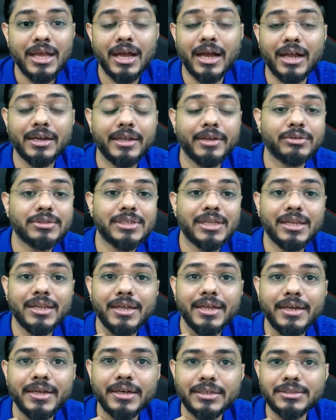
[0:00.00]
and he was
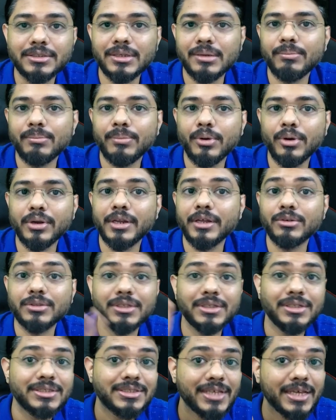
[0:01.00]
leading at some point. He
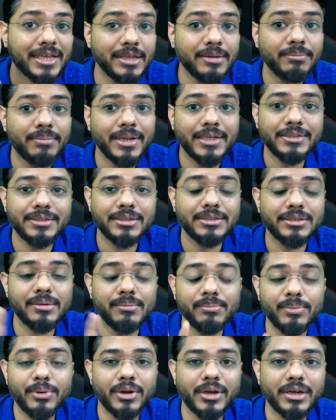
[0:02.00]
was in the second place at
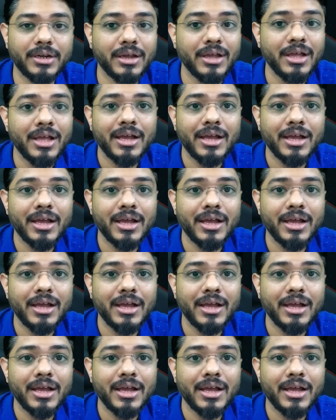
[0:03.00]
some point.